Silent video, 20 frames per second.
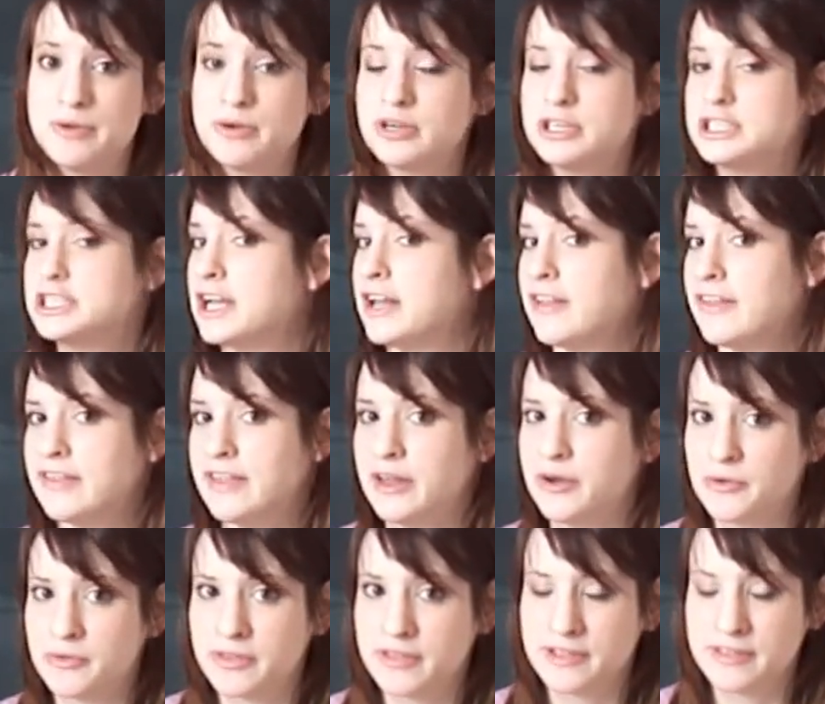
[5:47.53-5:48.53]
orogel and they
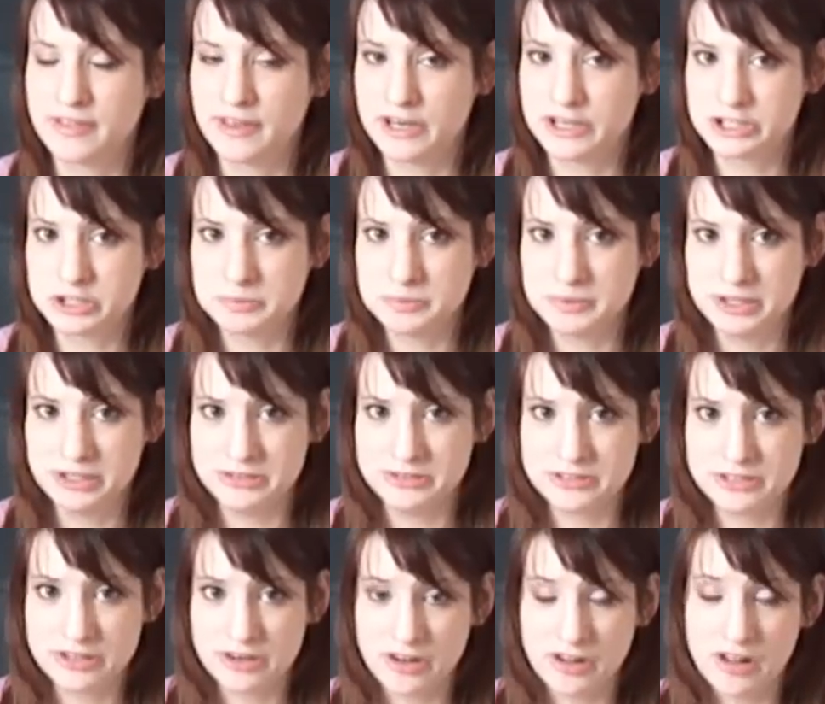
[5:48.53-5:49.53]
don't think that it should be
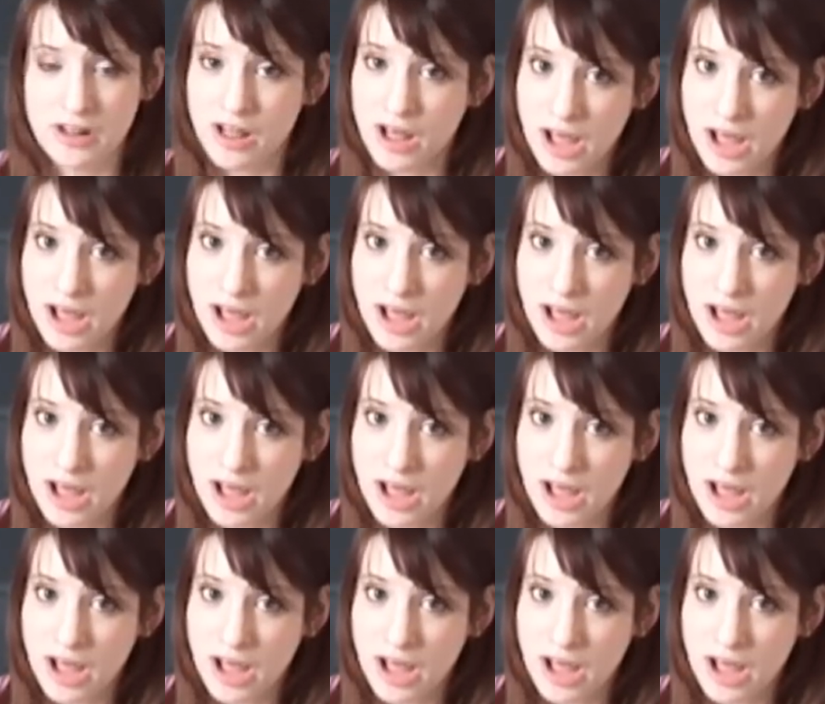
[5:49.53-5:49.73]
used at all.